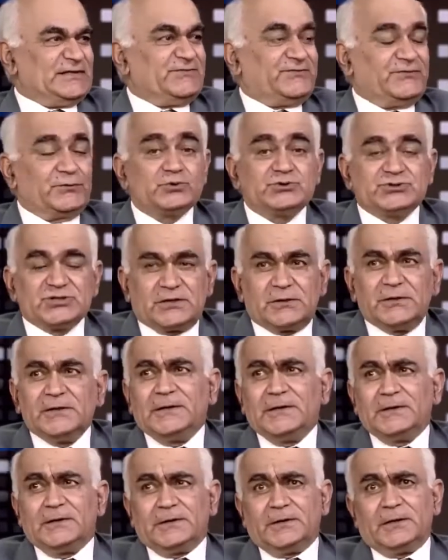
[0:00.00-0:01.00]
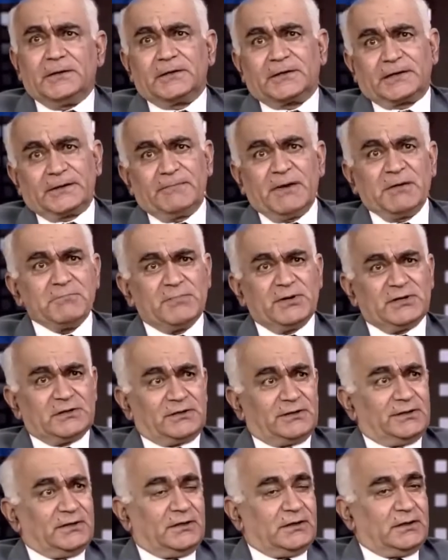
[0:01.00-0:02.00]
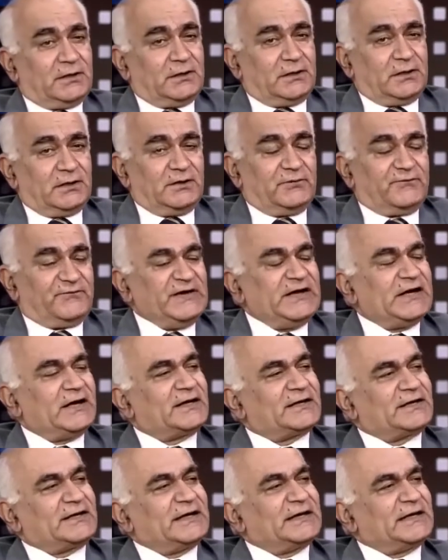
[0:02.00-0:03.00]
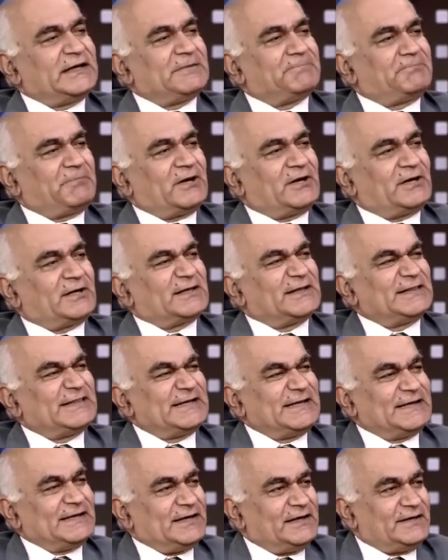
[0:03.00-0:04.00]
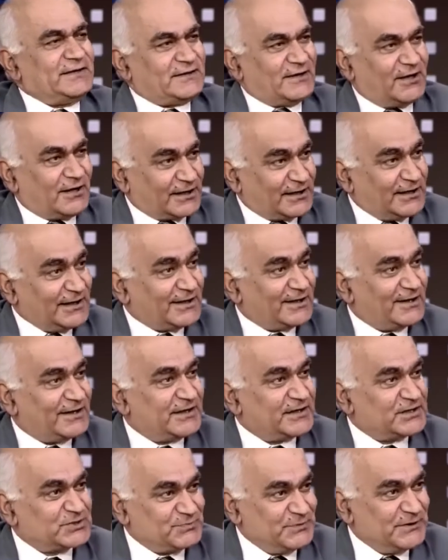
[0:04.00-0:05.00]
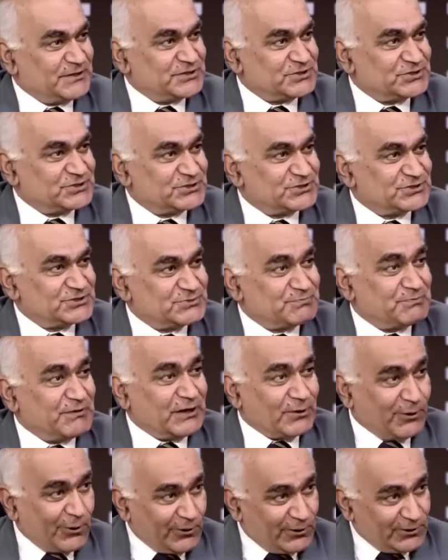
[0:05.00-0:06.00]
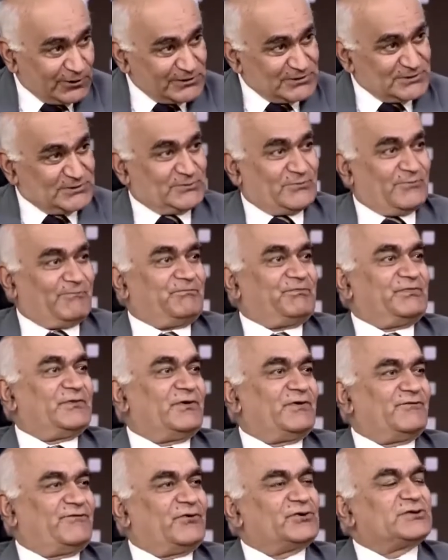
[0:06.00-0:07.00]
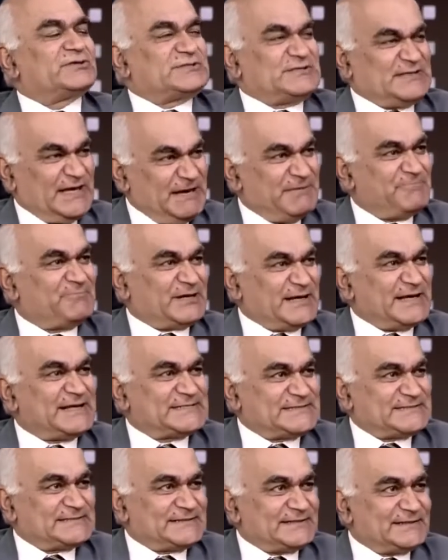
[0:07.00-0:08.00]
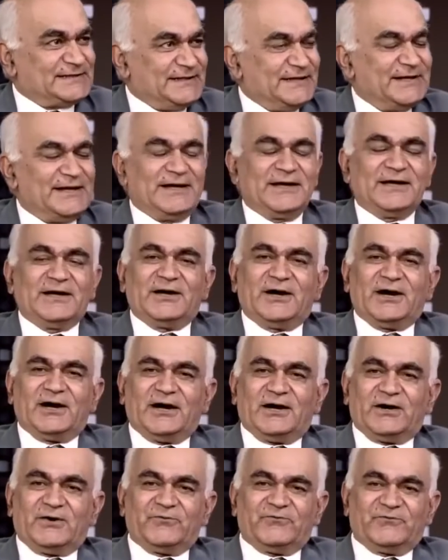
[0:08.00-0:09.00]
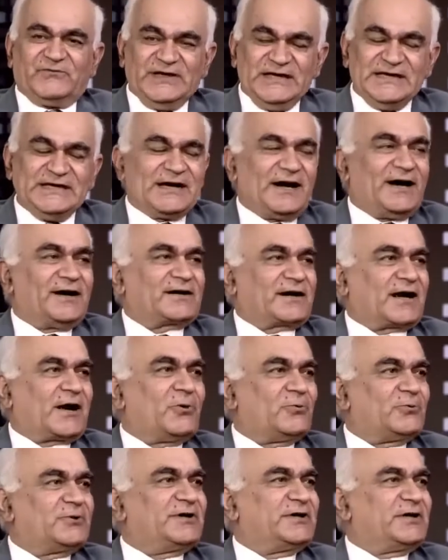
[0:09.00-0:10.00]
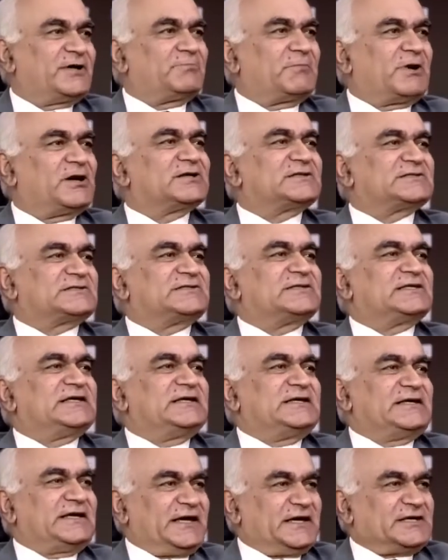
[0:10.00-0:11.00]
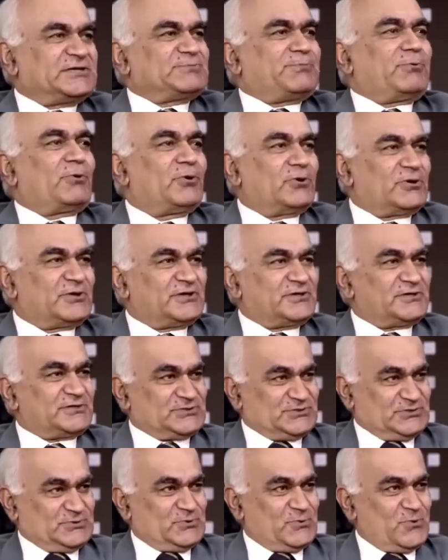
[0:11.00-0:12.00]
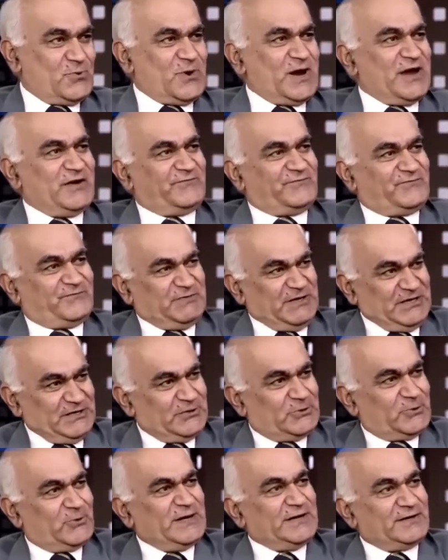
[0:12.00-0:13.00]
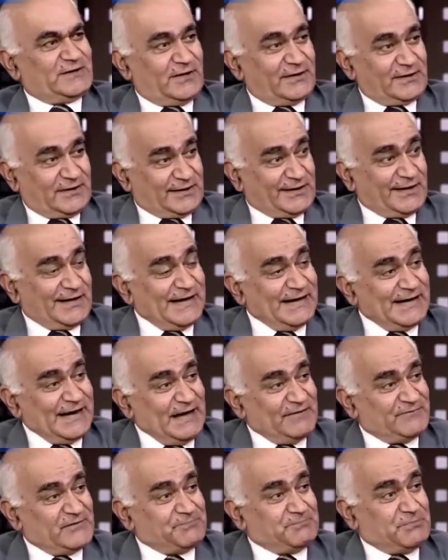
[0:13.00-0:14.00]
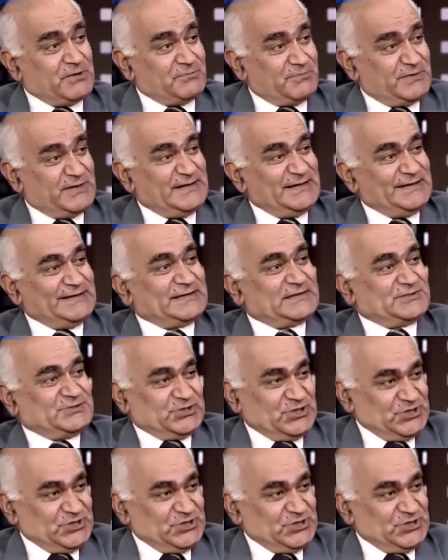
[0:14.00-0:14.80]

in the future. Uh, remember, uh, we are taking part in the Antarctica expeditions because for the same reason, uh, we are counted amongst the explorers who have been to Antarctica and have a permanent